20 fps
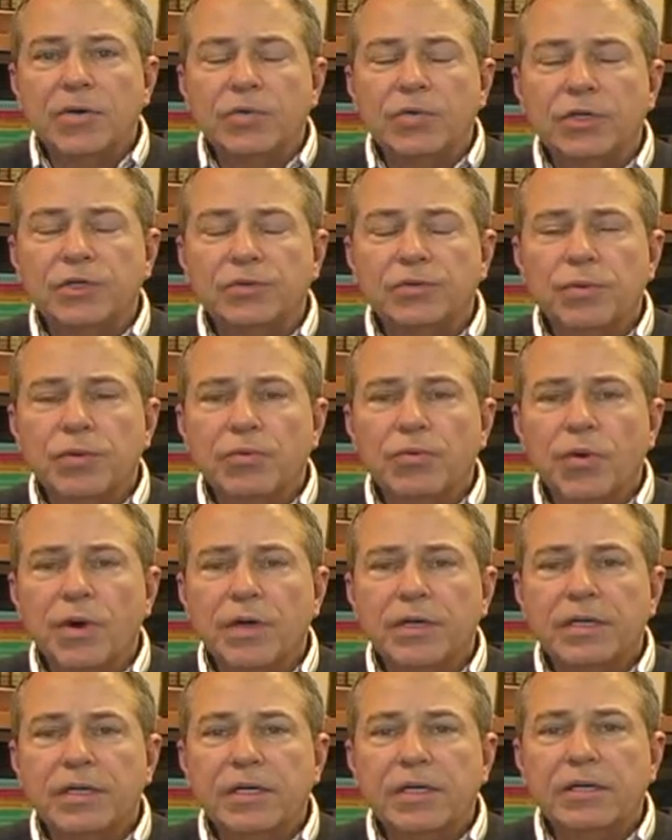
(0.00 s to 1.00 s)
was
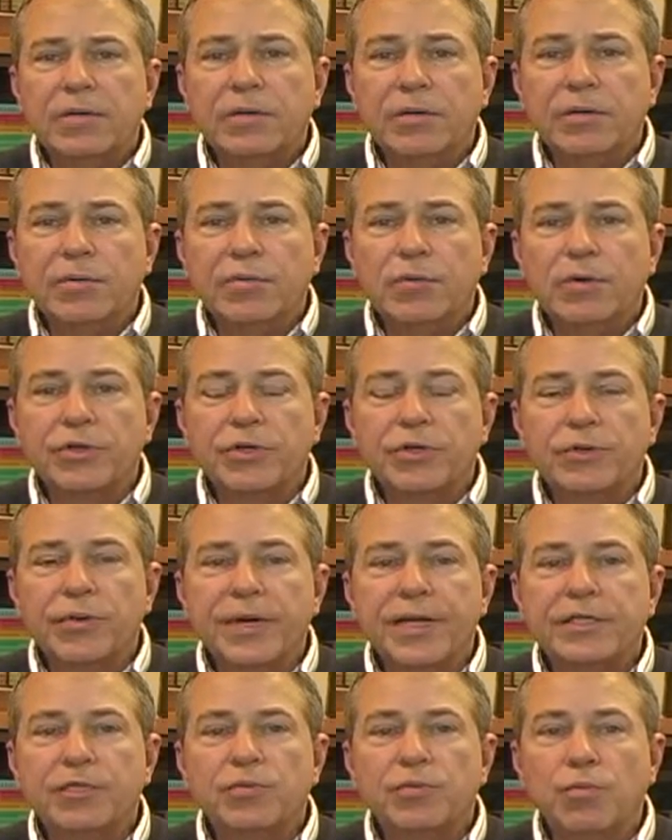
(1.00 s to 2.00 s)
one where the
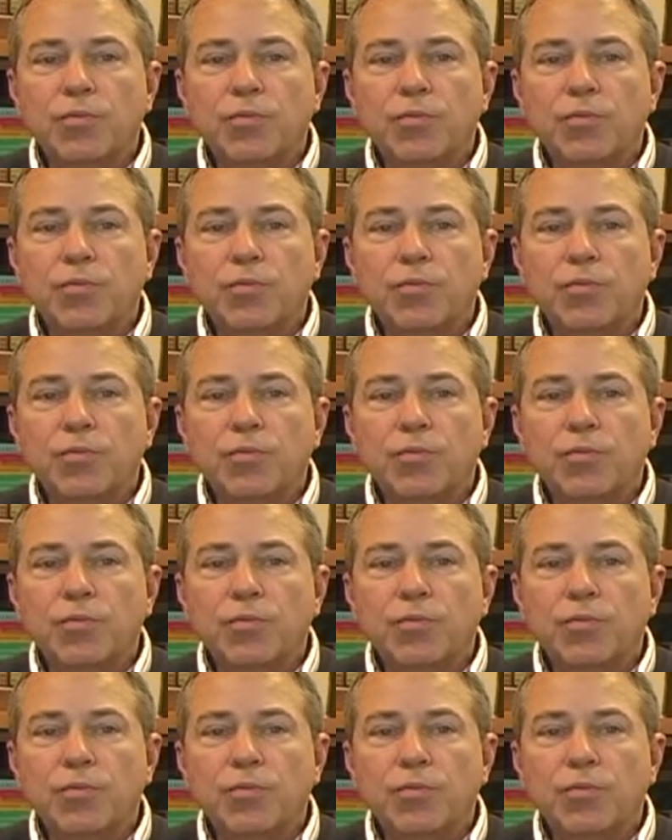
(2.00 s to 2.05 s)
grades